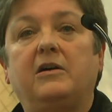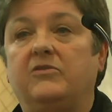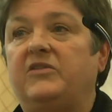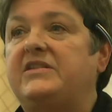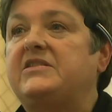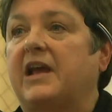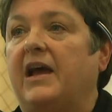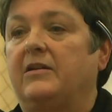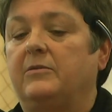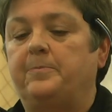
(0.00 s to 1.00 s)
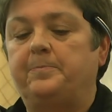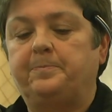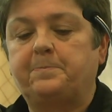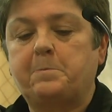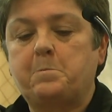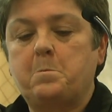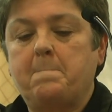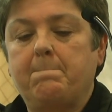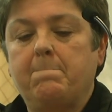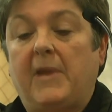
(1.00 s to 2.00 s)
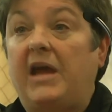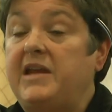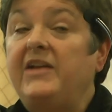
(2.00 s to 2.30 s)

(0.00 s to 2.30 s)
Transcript: on this scale. And